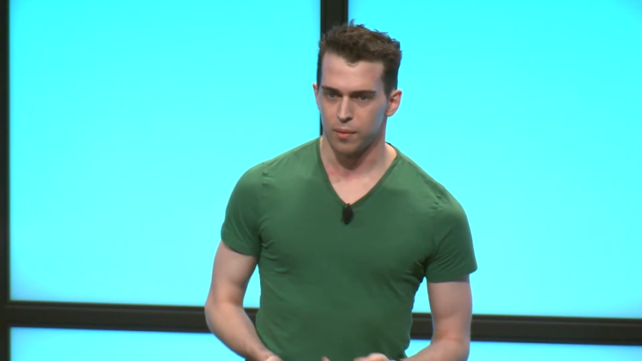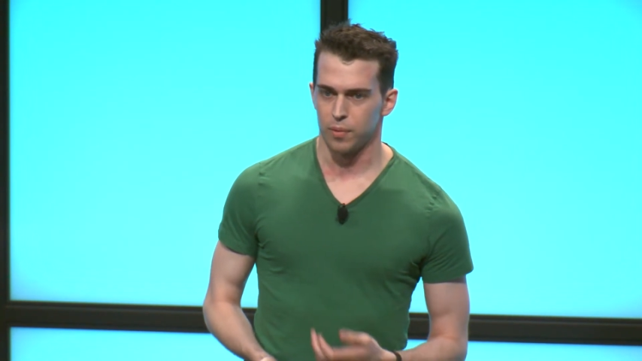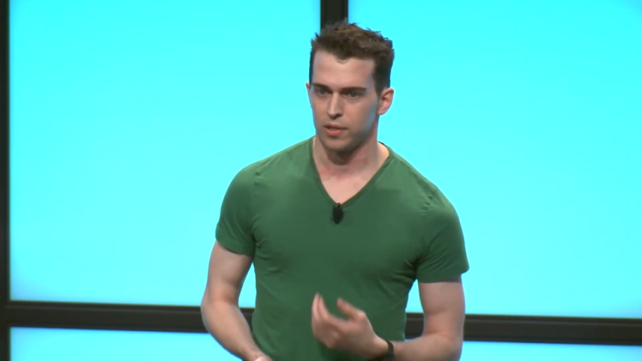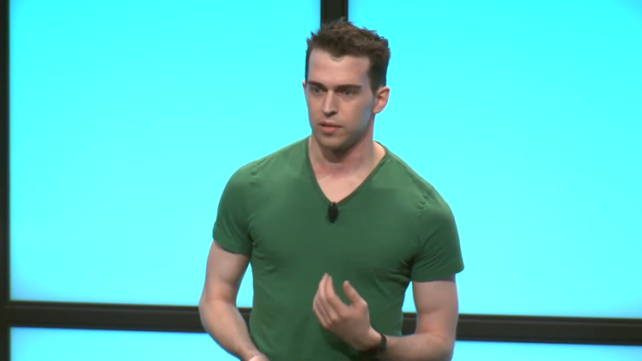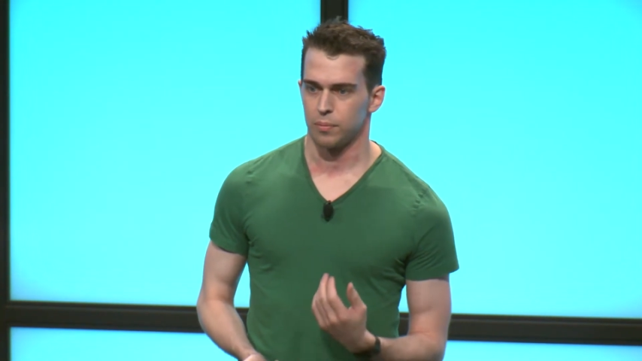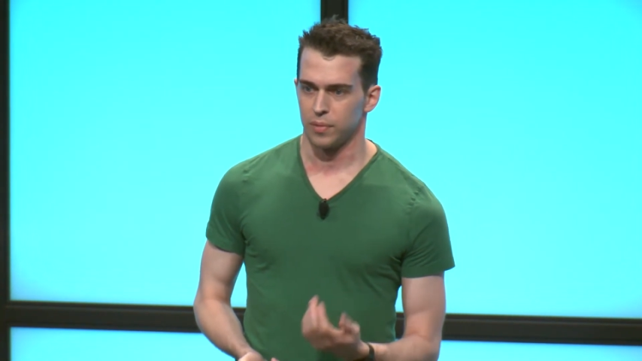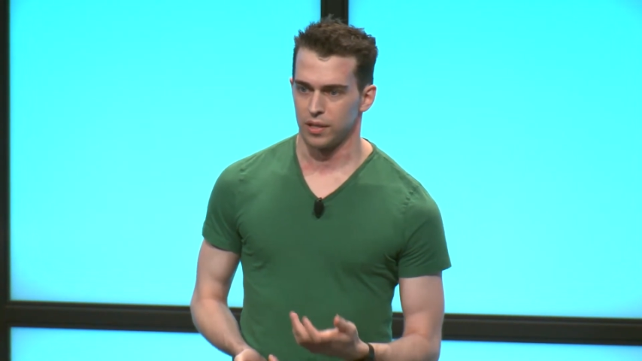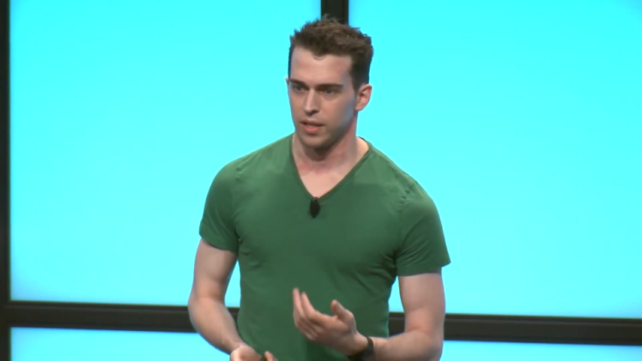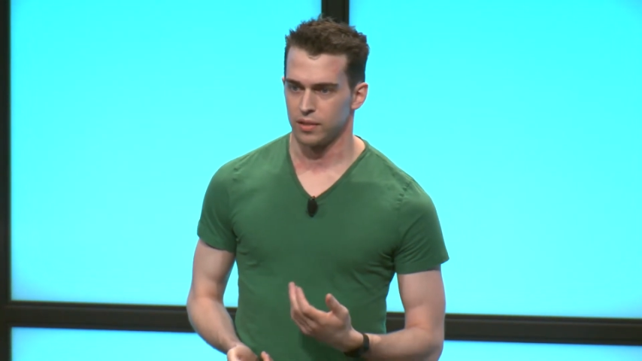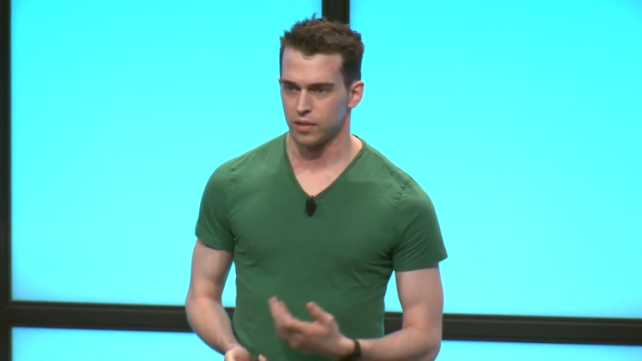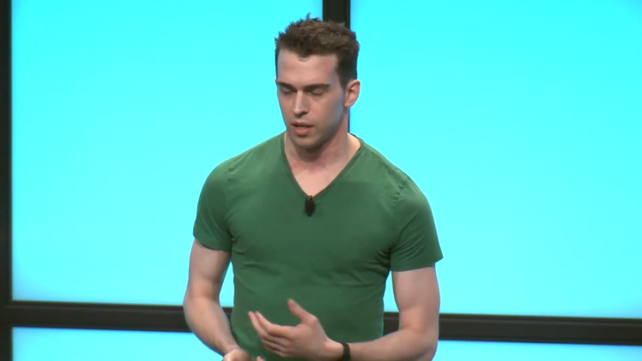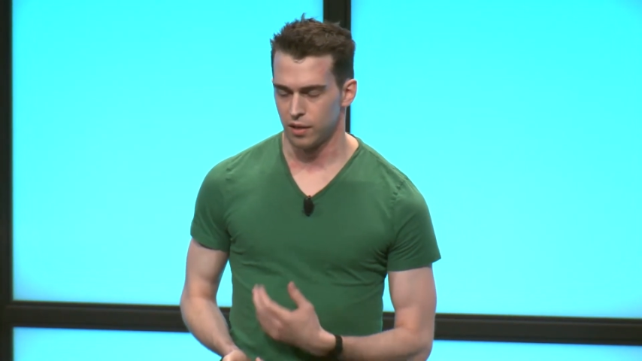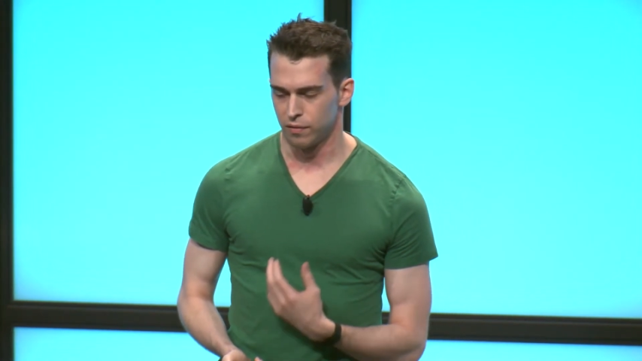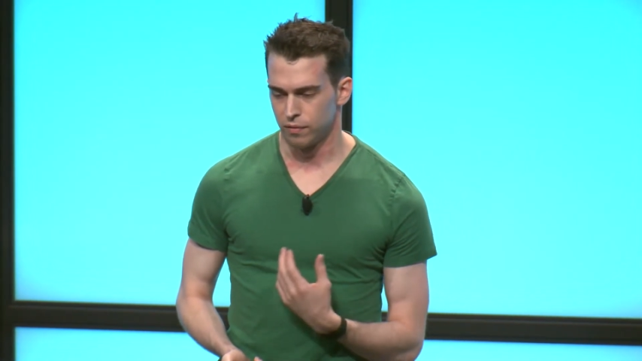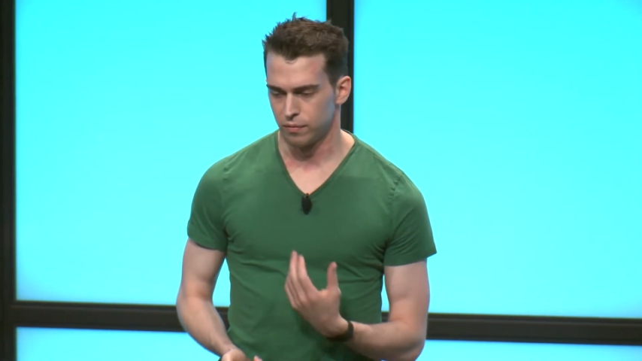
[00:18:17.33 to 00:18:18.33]
but something that's
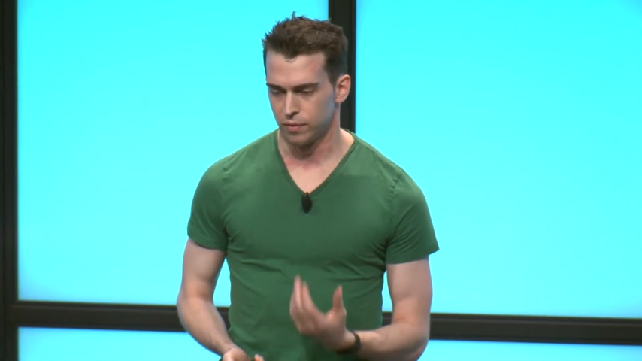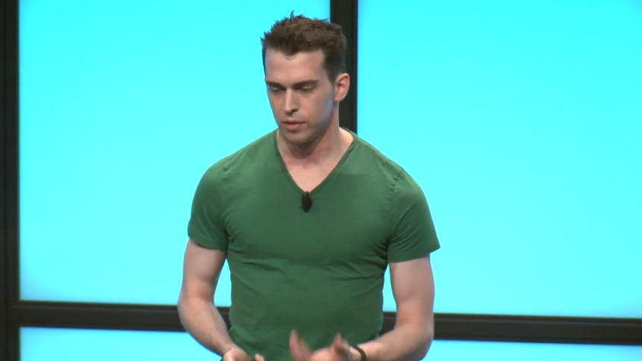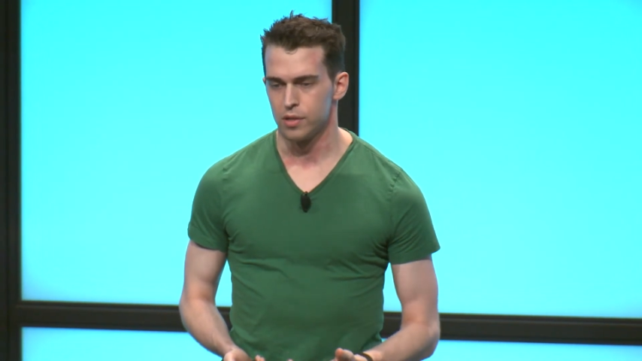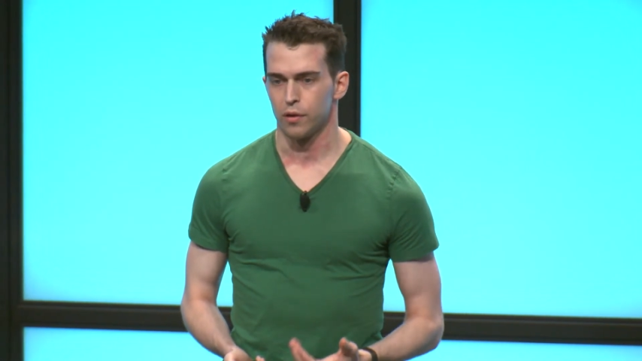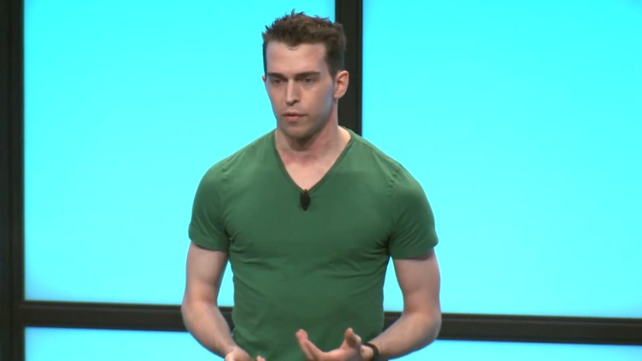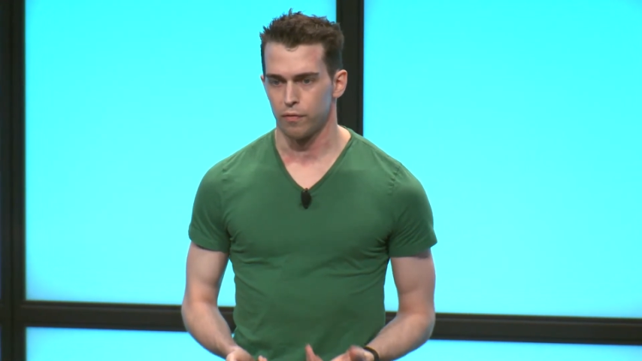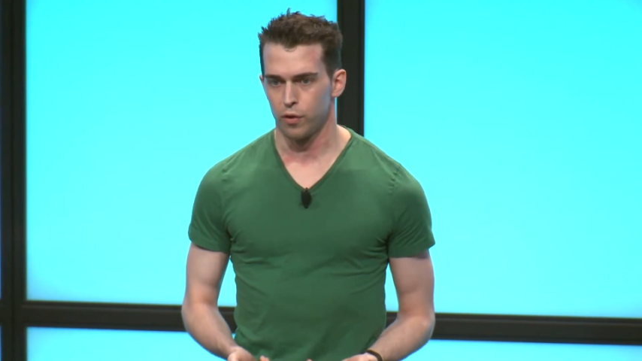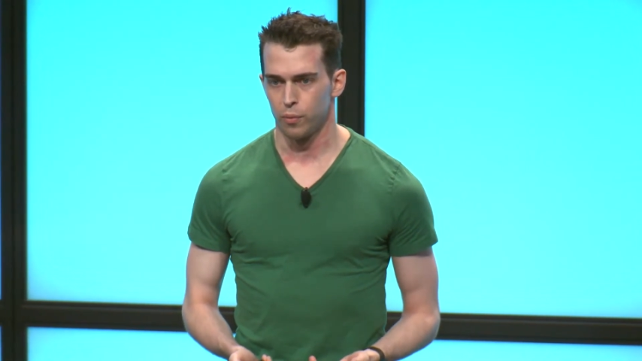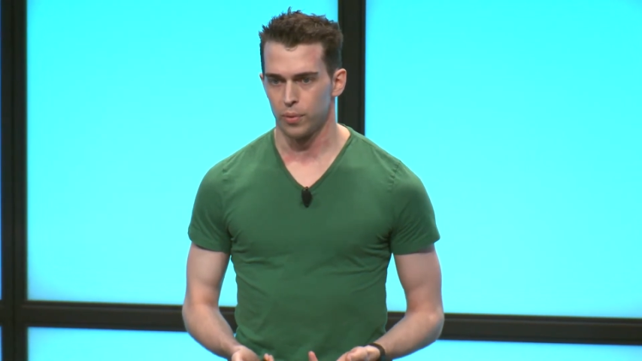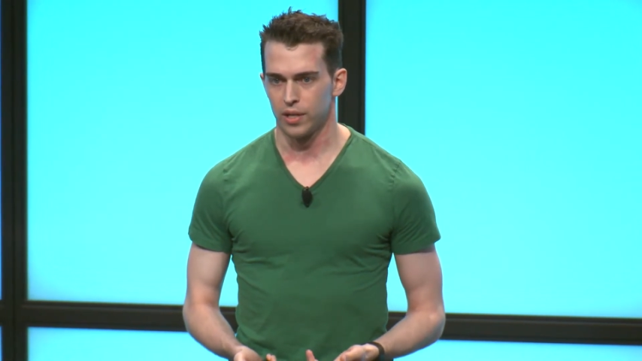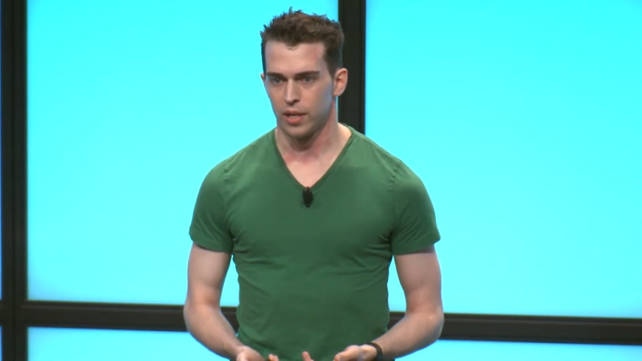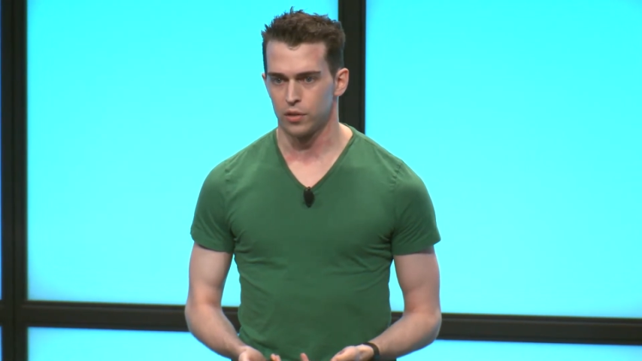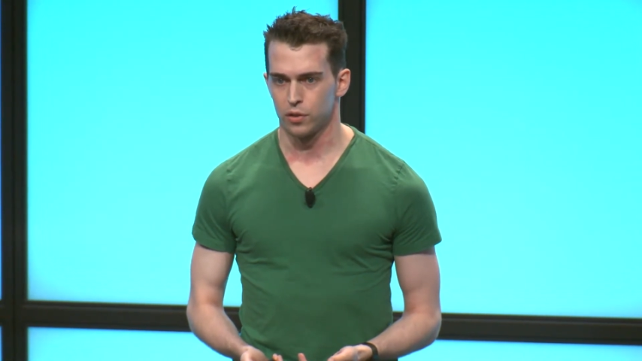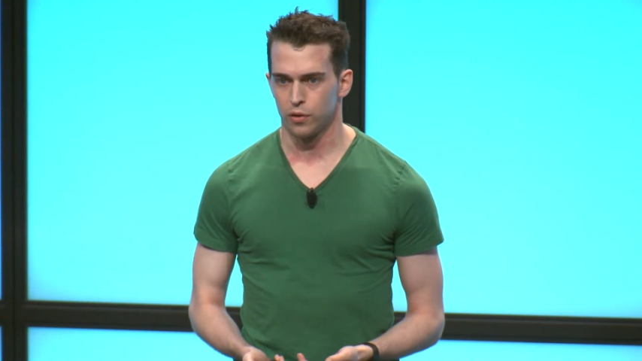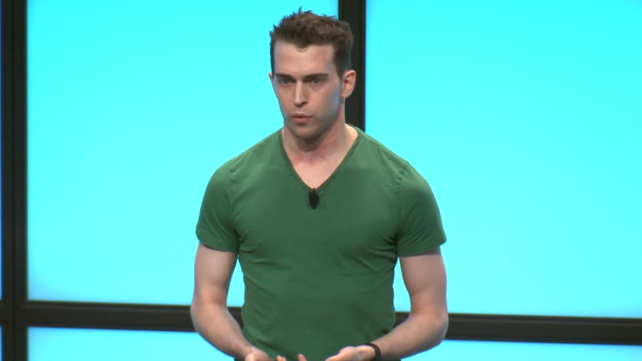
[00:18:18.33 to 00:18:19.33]
kind of the full
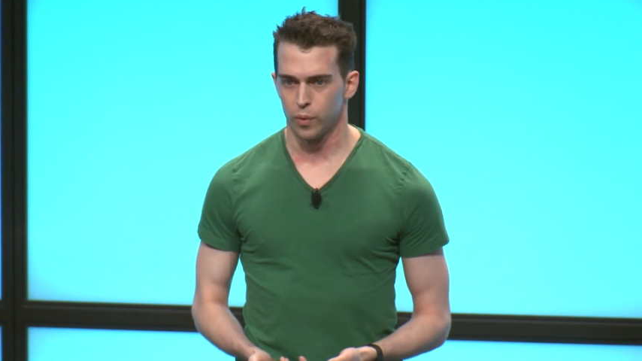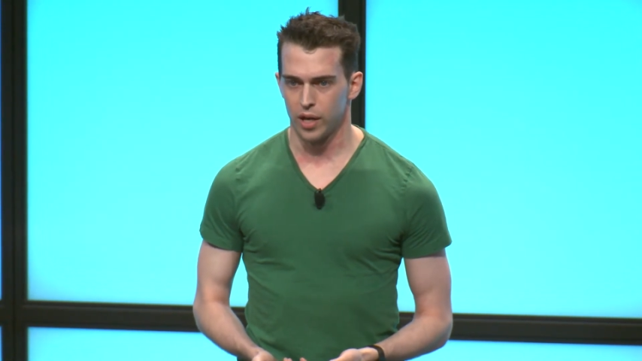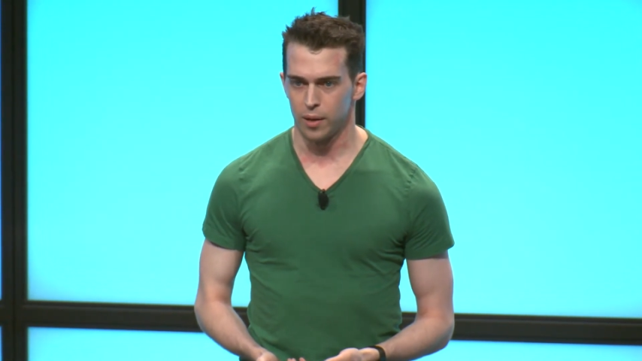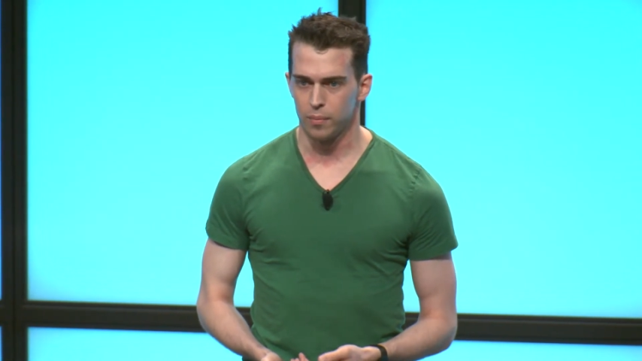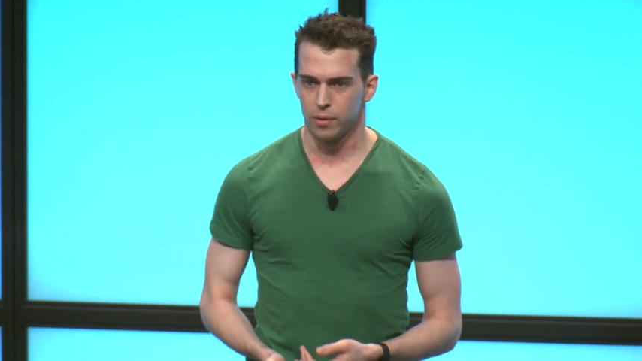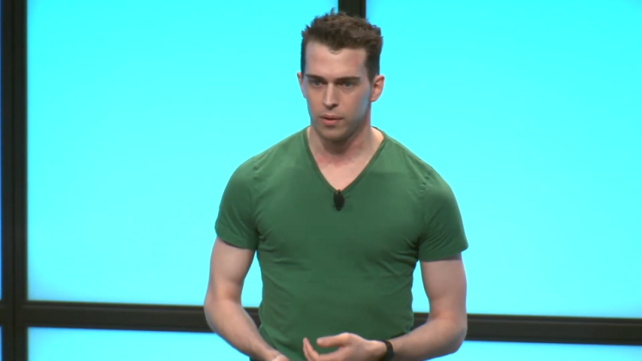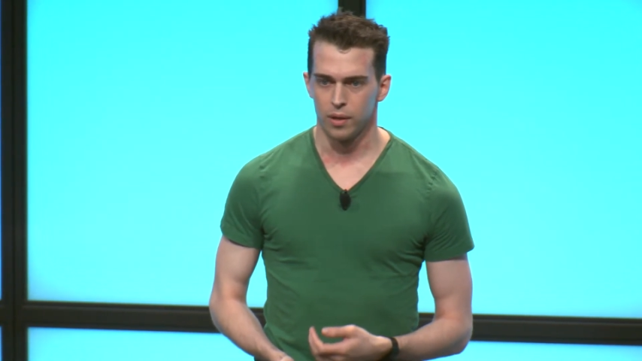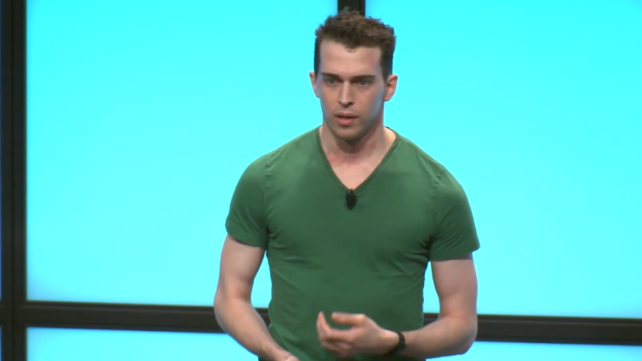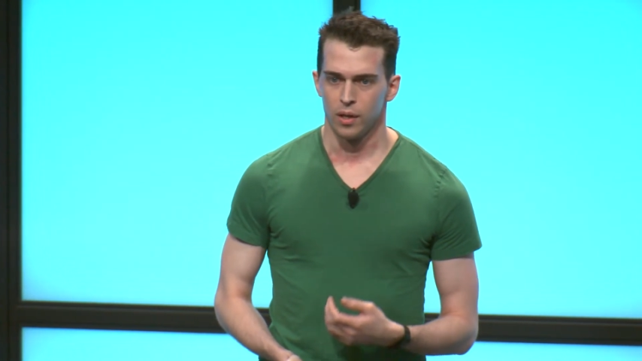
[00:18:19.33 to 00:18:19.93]
potential of the web,